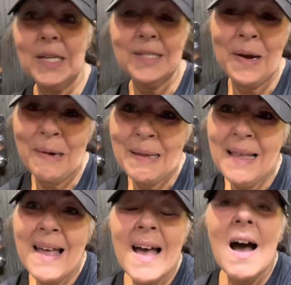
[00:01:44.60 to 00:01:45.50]
sorry,
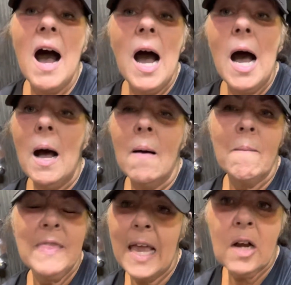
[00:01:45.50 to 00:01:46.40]

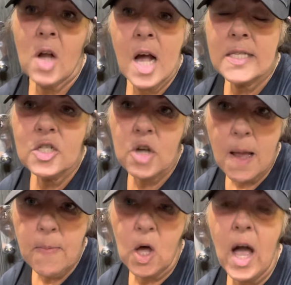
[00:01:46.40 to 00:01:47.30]
um, that are causing
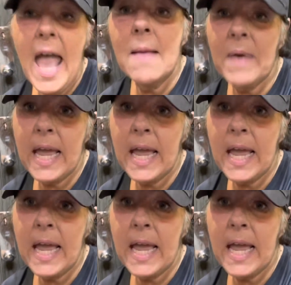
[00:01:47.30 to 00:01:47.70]
trouble. And my